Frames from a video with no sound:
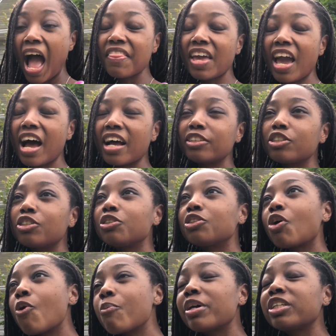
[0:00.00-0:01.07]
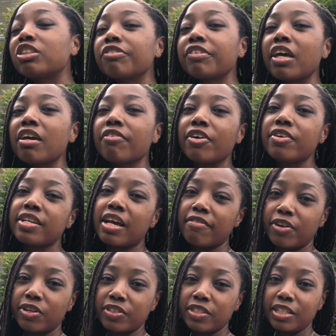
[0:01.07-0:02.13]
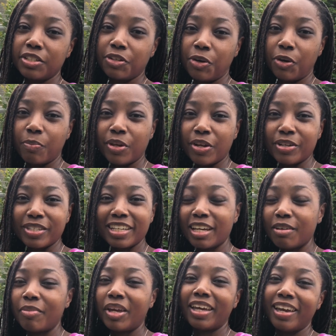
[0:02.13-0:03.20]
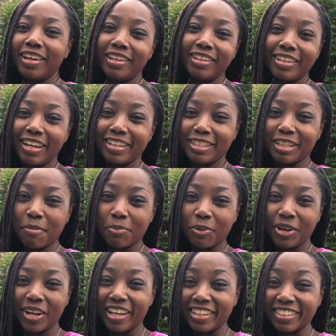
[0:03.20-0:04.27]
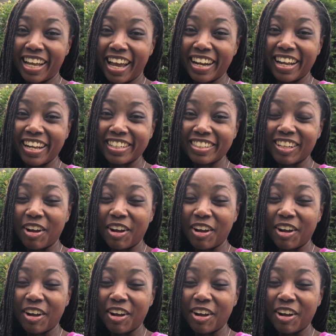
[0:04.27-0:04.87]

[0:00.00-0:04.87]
and they add so much flavor and diversity to your meals it can make any day seem pretty exciting.